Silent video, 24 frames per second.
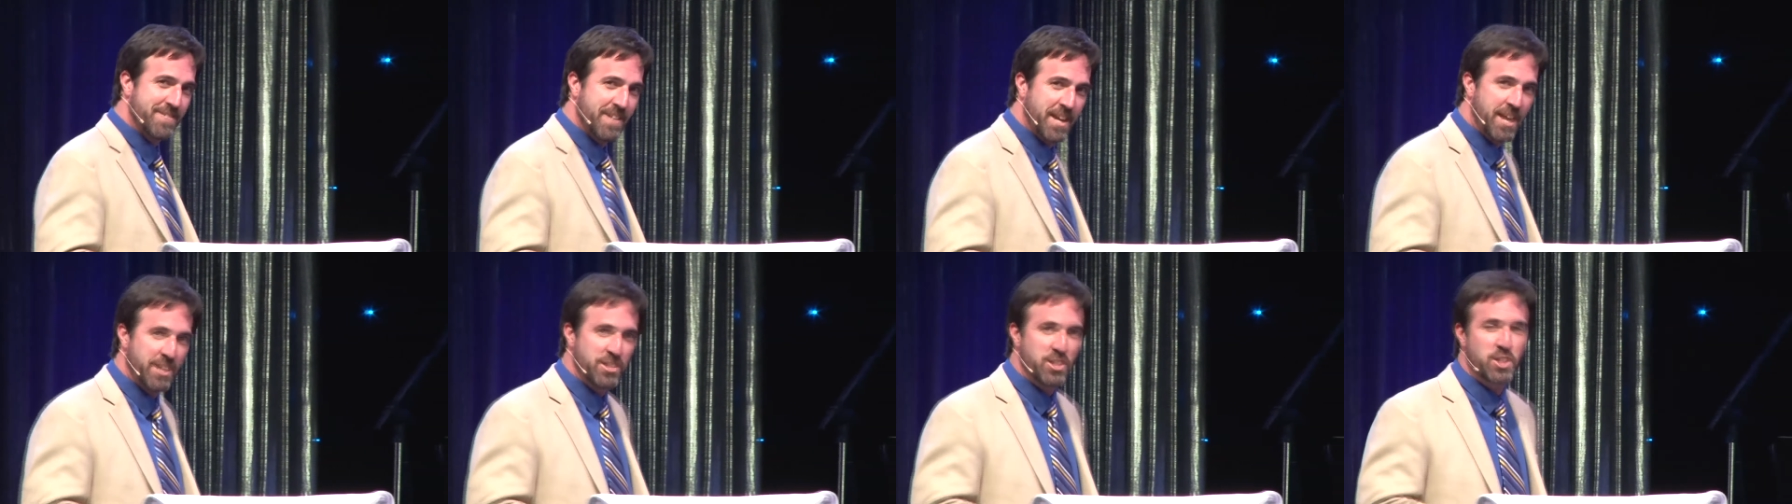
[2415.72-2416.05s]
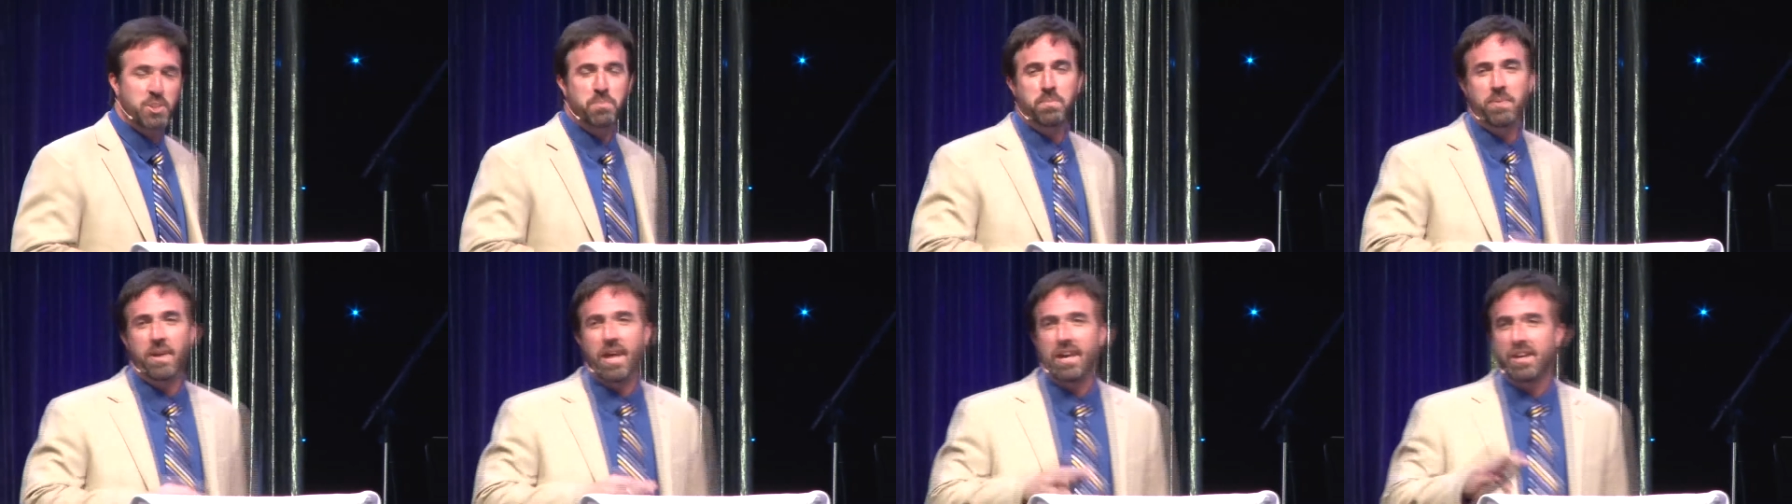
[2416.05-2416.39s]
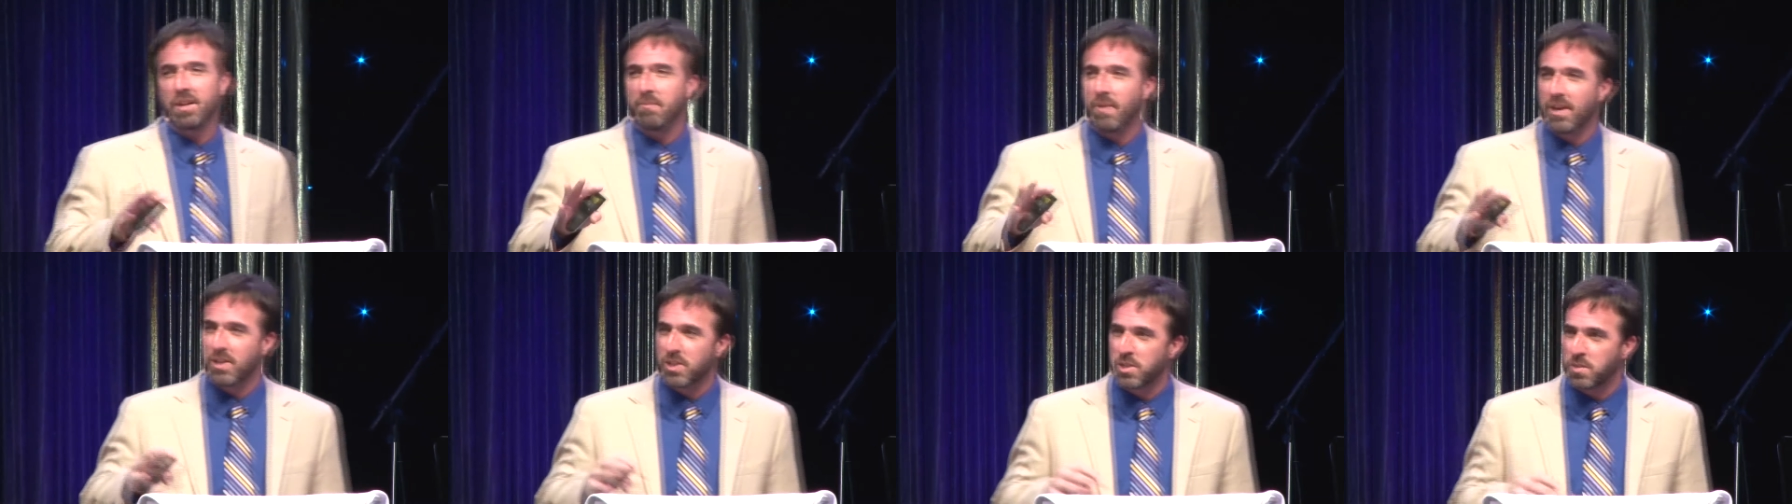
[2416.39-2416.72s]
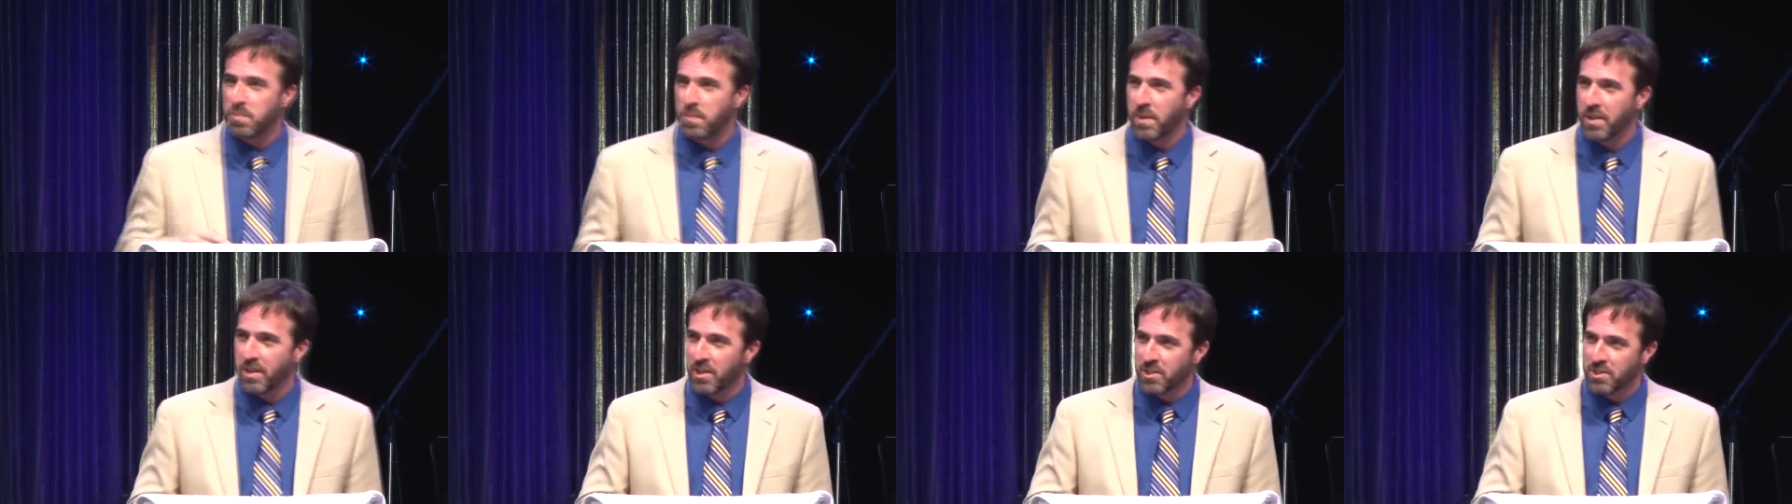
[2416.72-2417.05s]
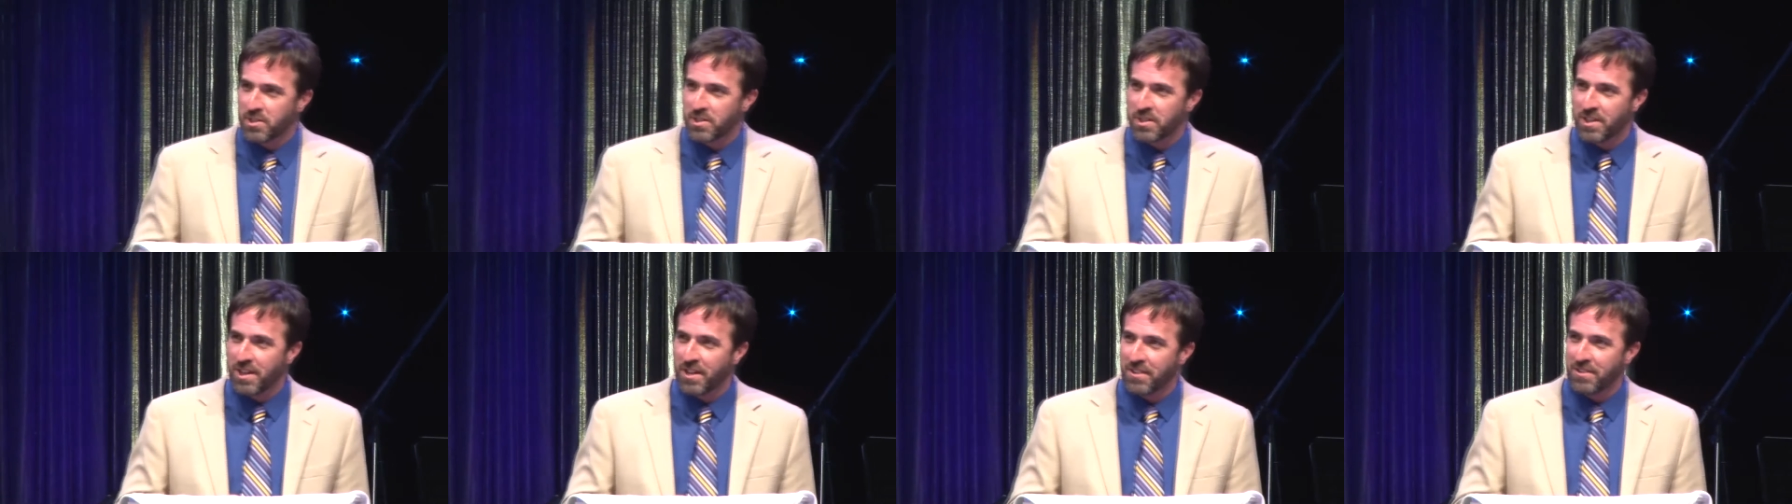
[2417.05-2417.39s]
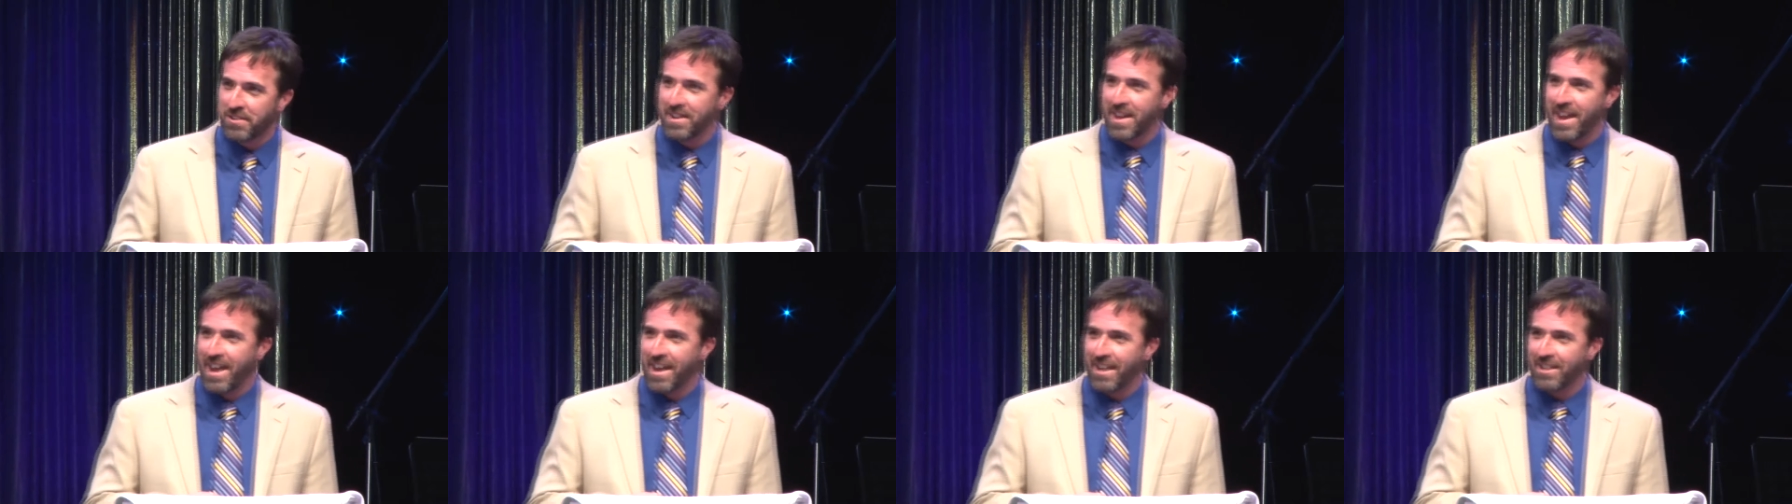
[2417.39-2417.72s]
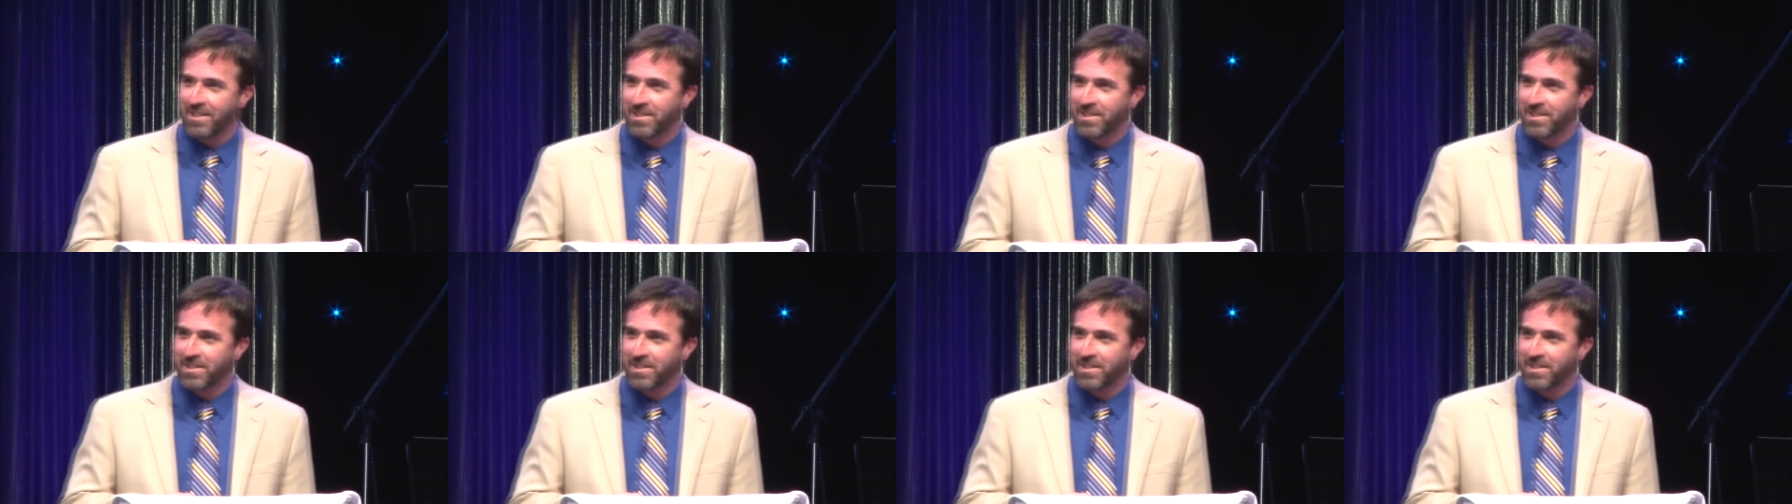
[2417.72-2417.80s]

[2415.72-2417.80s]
I just planted my spinach the other day,